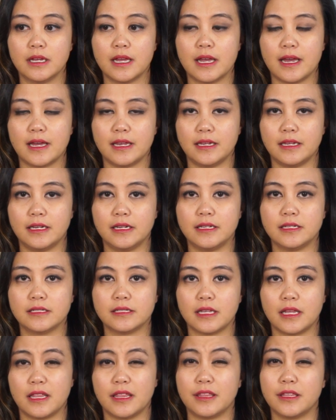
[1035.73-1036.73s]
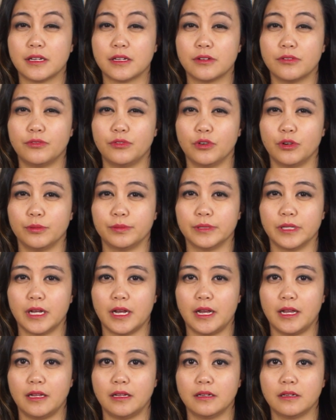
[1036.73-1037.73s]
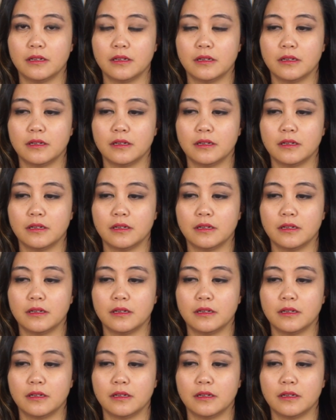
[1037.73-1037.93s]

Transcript: and it is a thicker 4-ply